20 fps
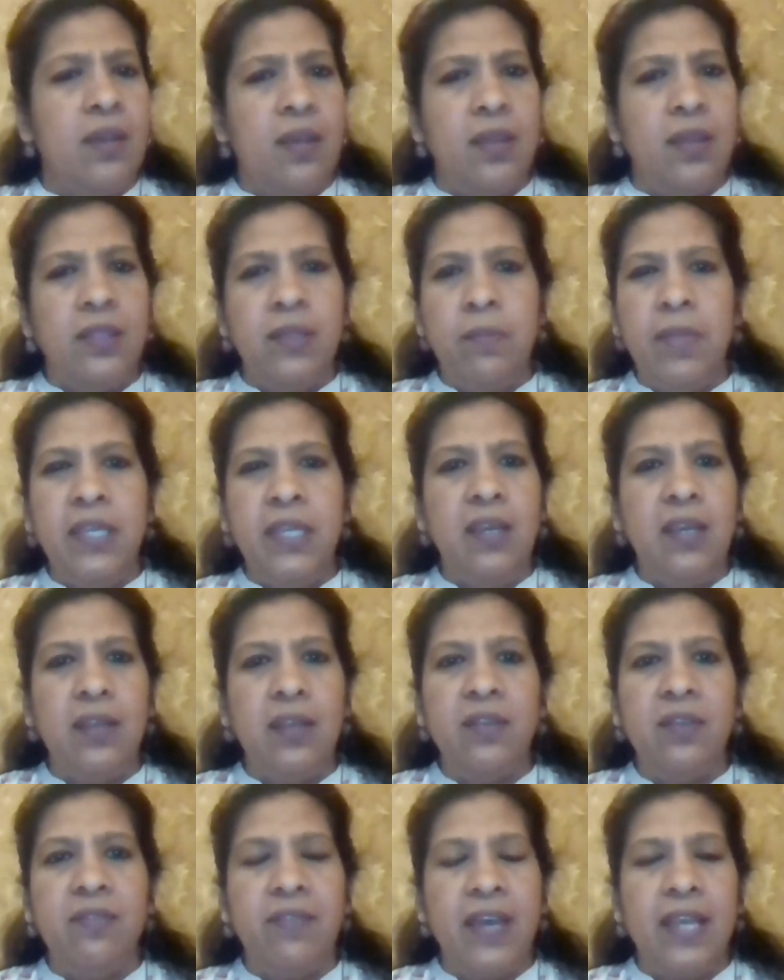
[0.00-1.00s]
There are many
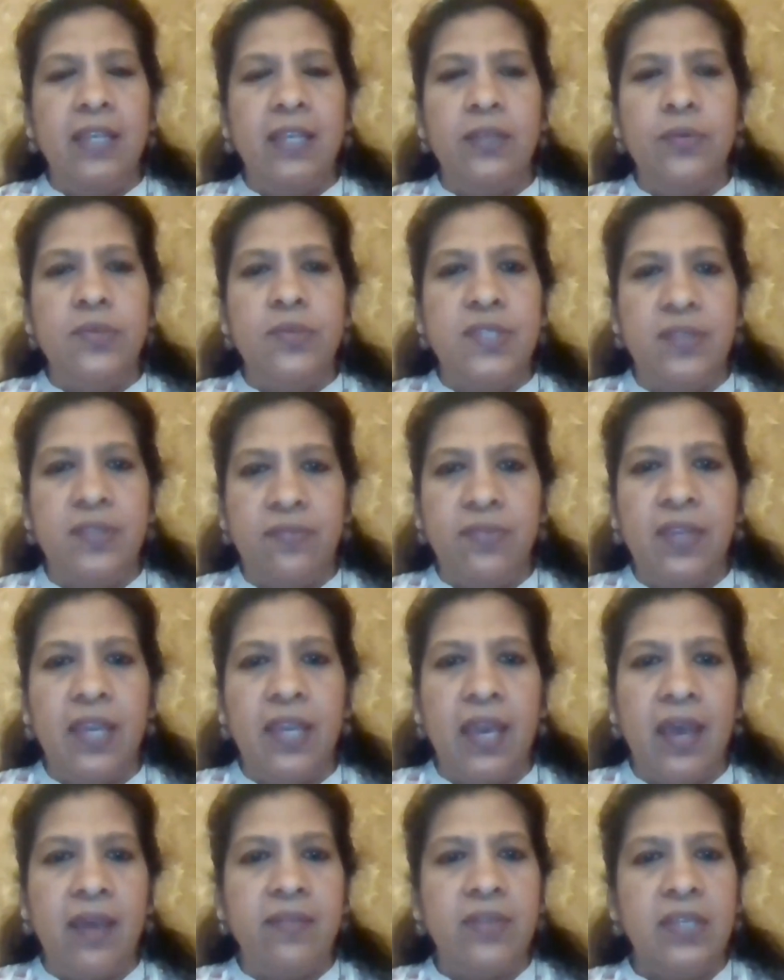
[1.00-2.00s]
other values that we
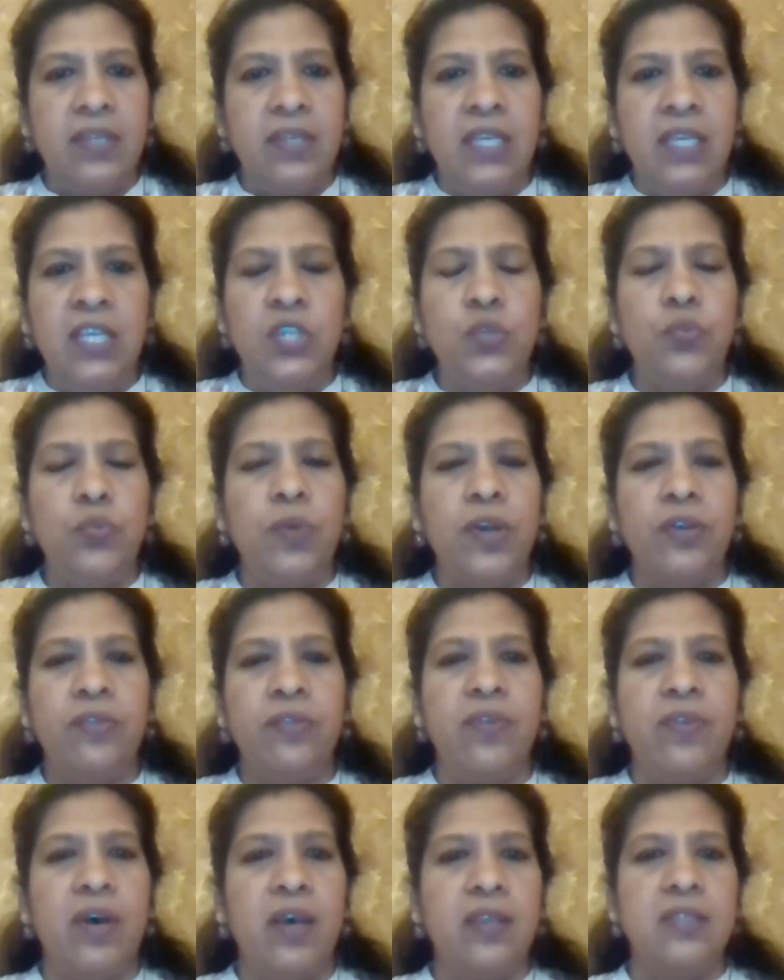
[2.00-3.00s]
have, and each one
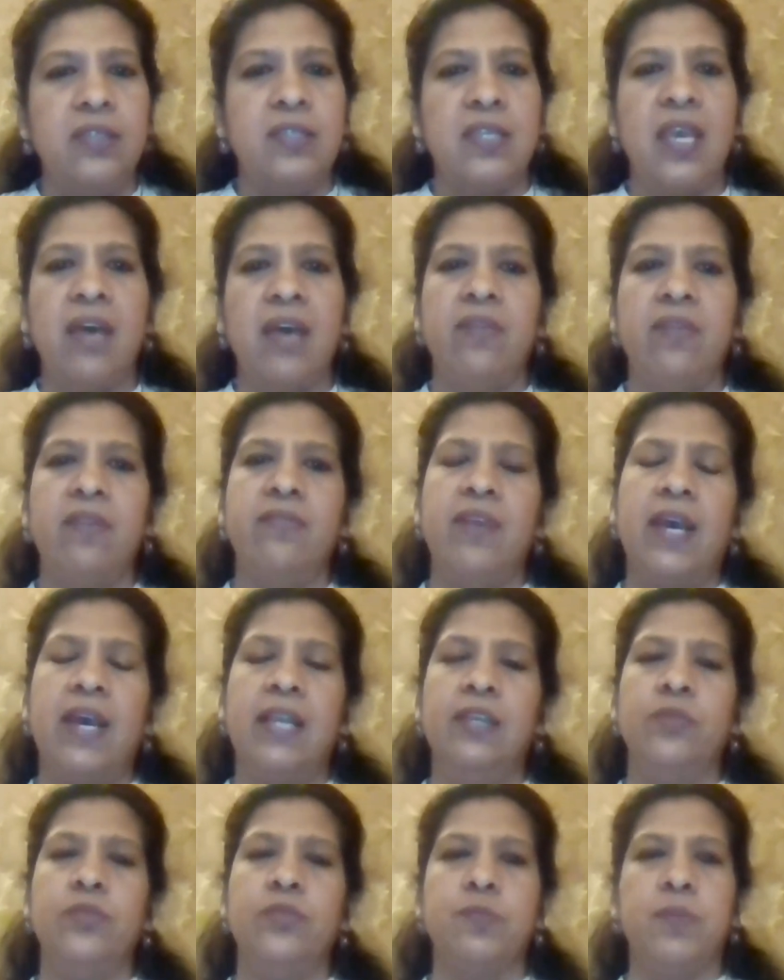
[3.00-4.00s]
of us have our
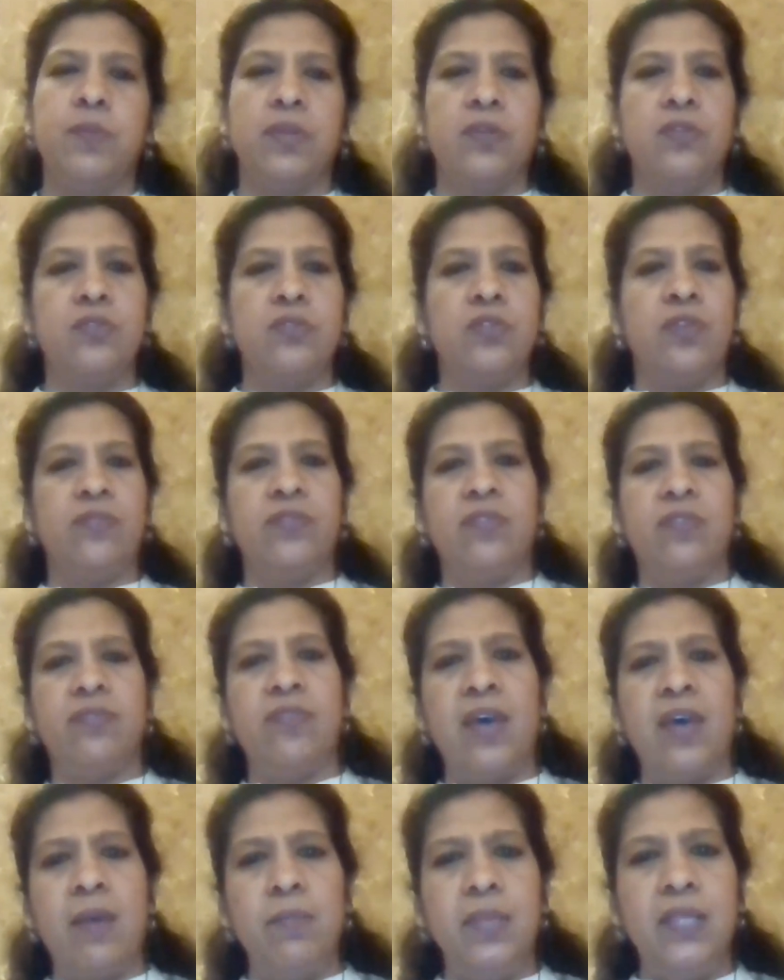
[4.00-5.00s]
values because of the
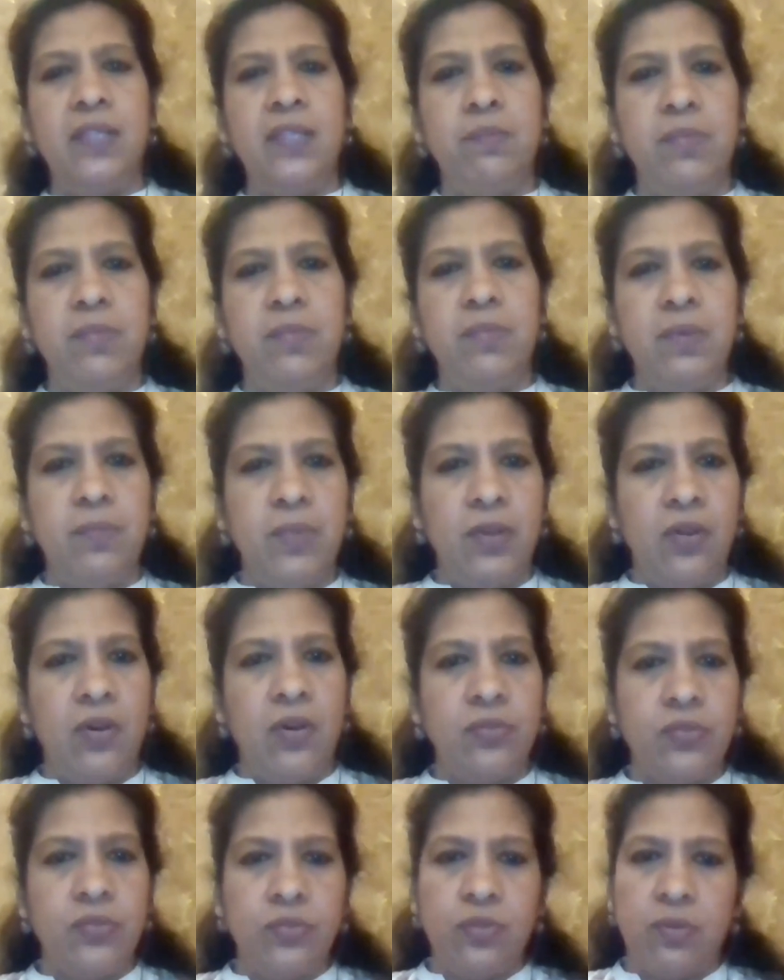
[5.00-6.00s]
family that we
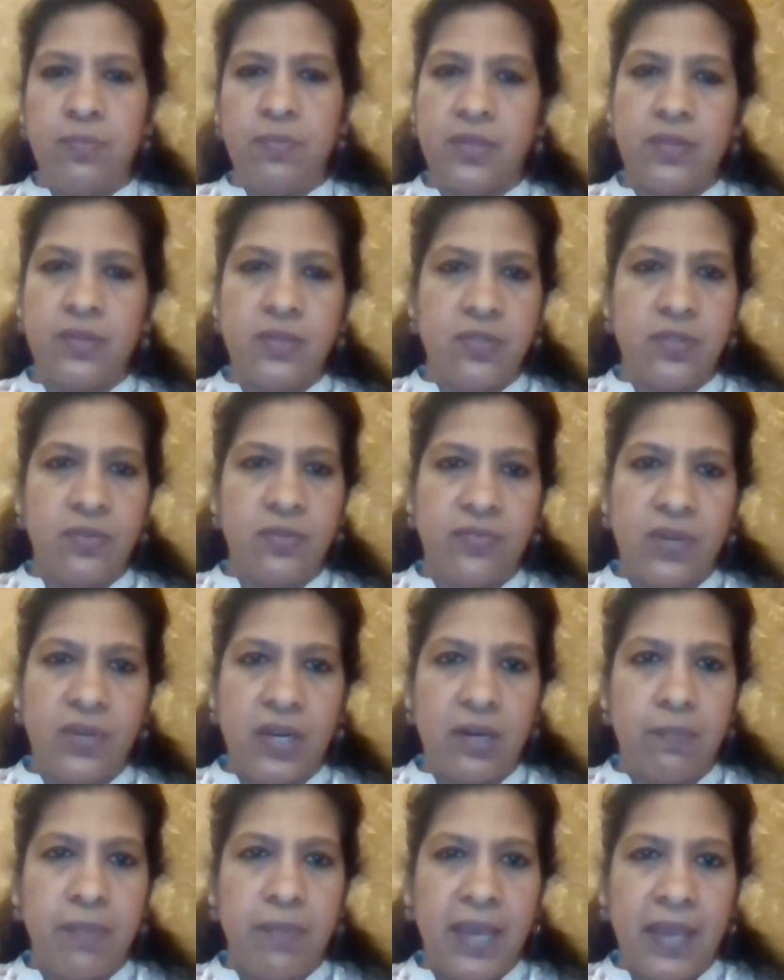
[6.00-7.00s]
belong to or because of
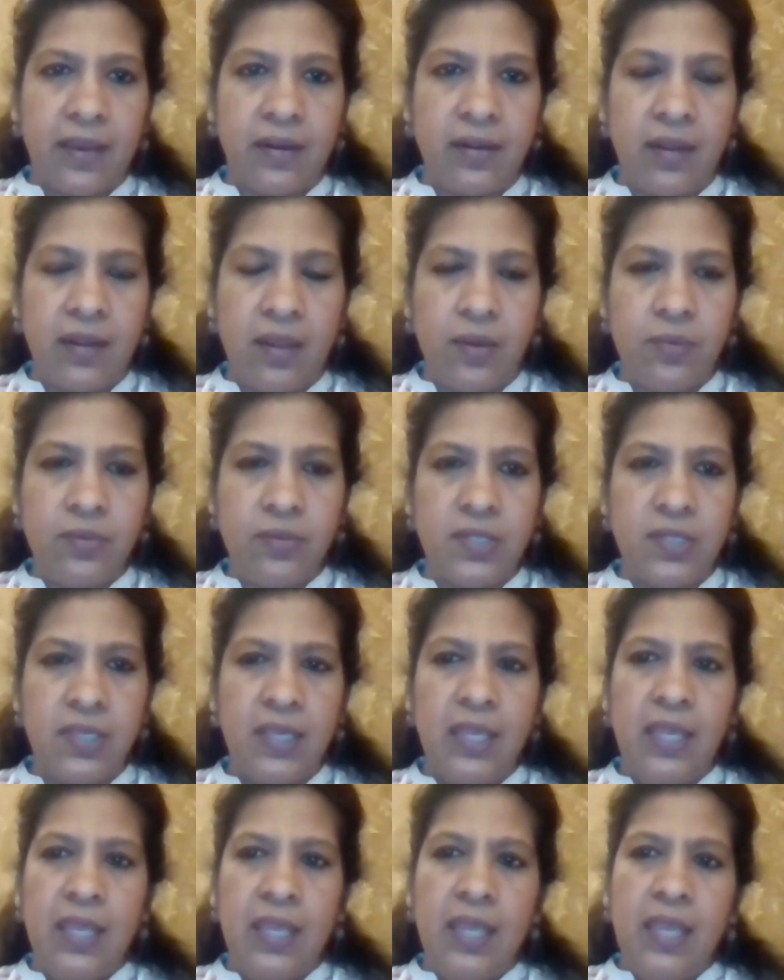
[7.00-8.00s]
our background.
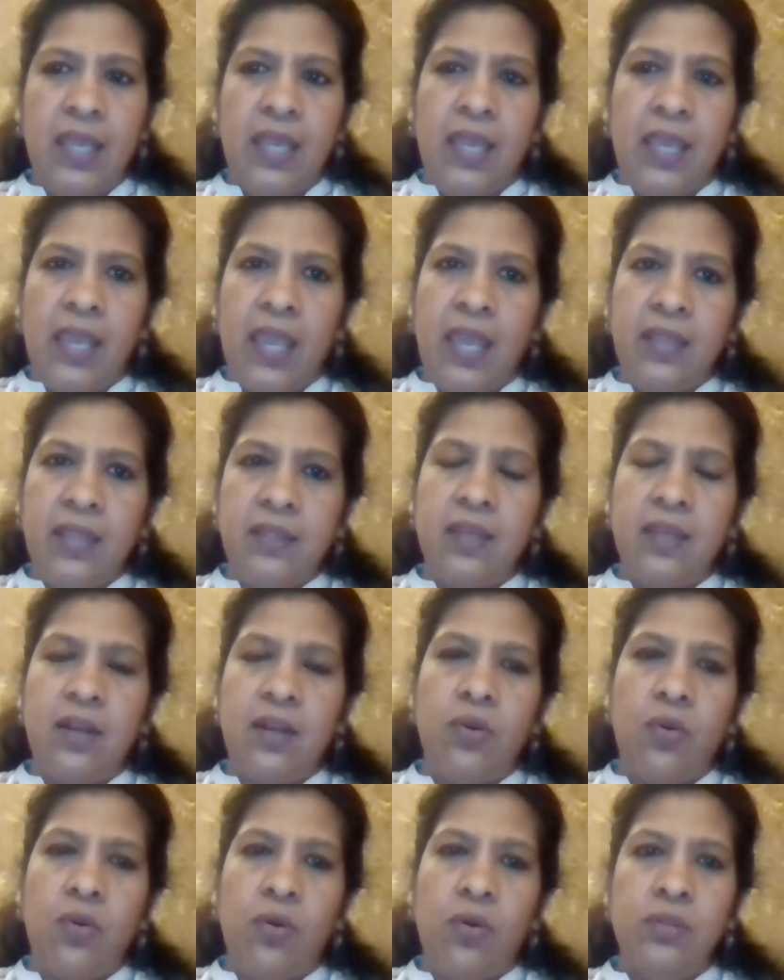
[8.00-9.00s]
And there
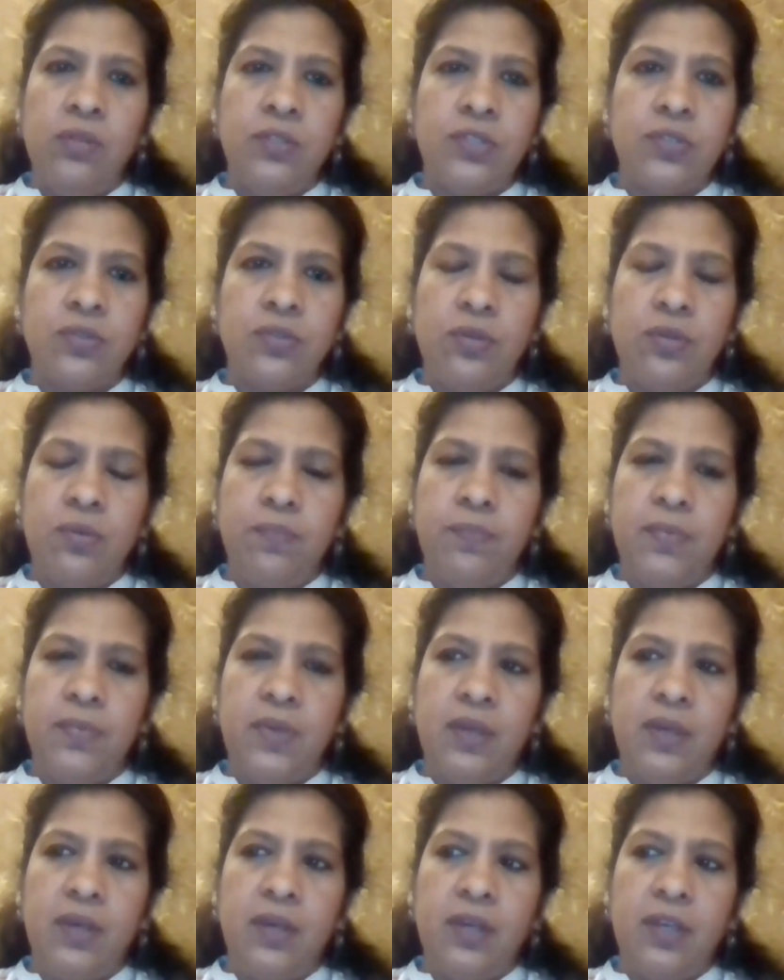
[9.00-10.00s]
are also,
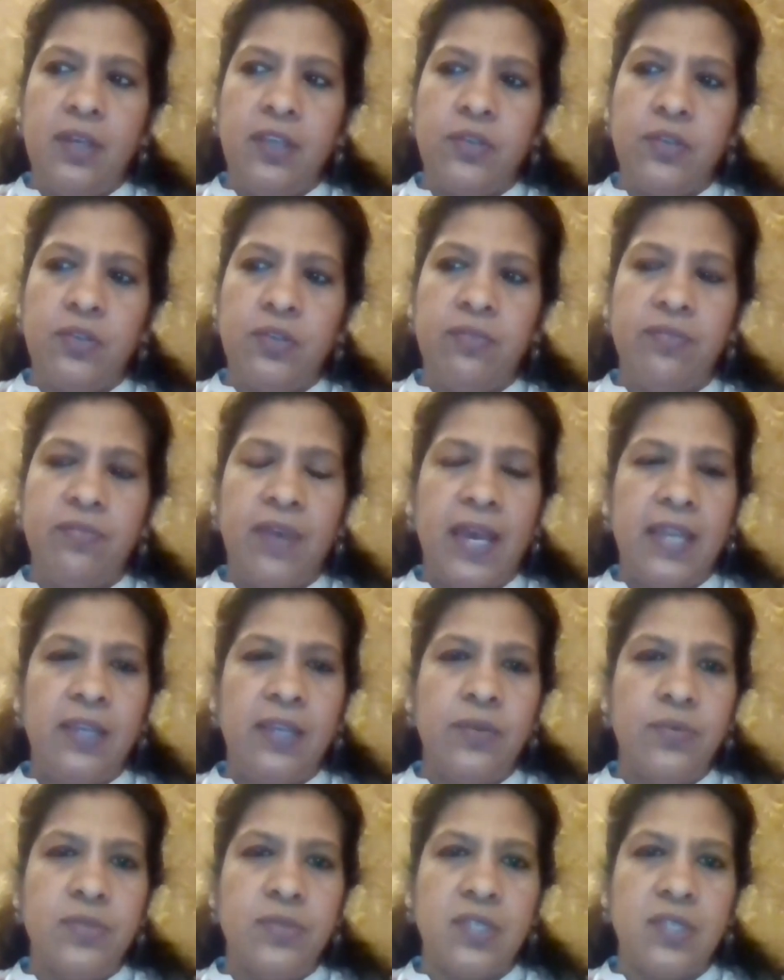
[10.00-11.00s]

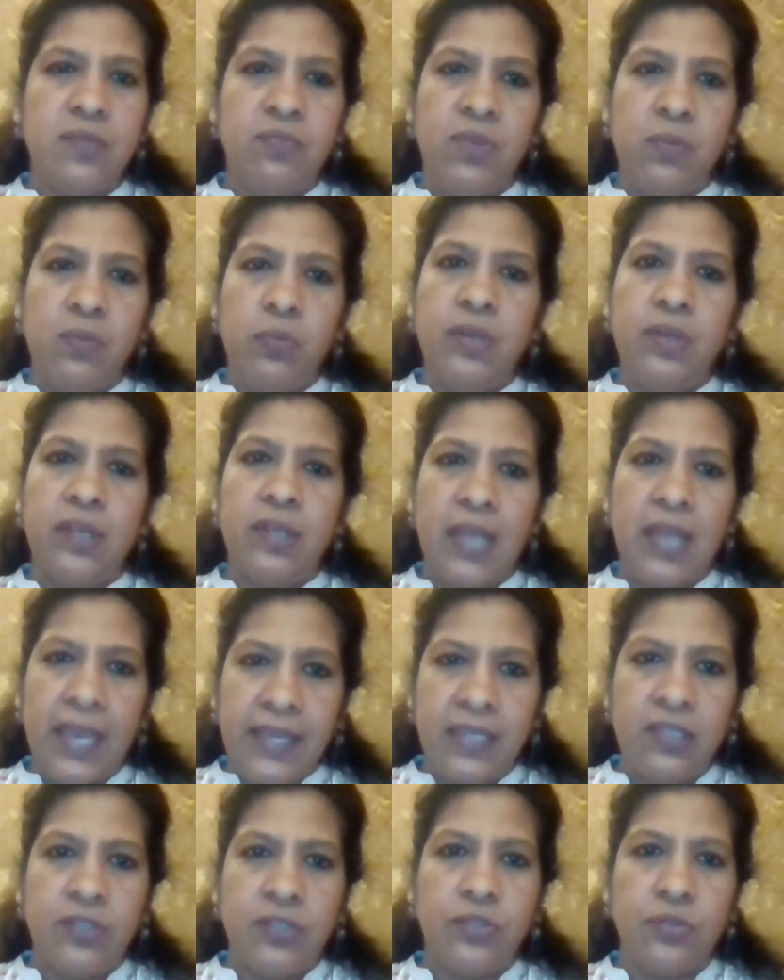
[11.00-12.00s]
values that we would
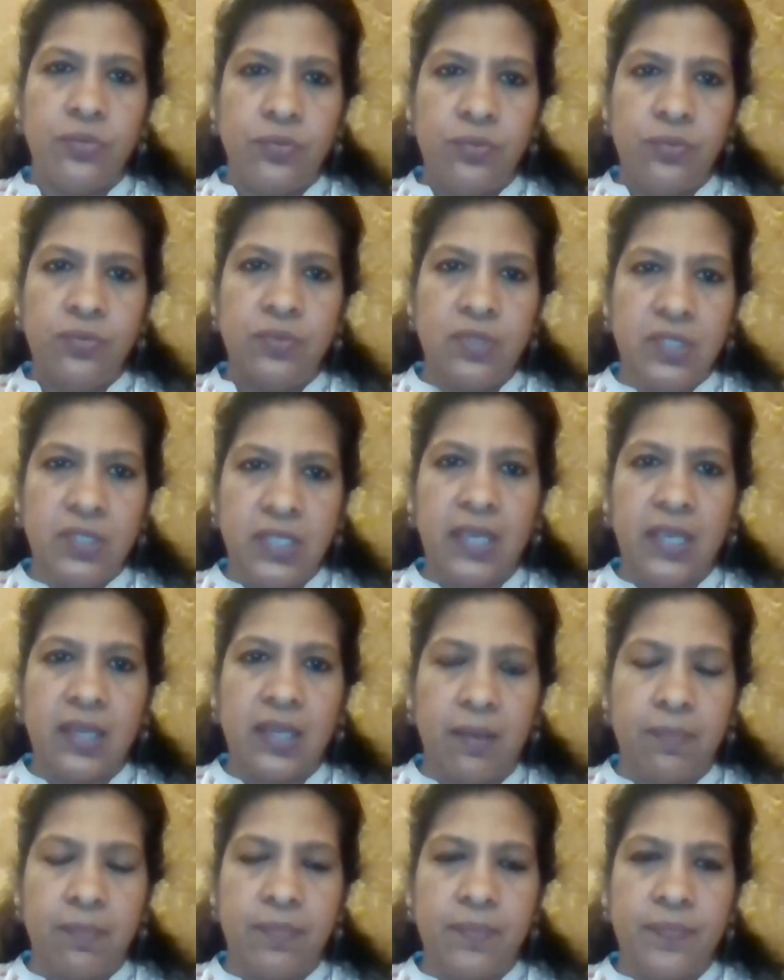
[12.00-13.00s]
like to take up.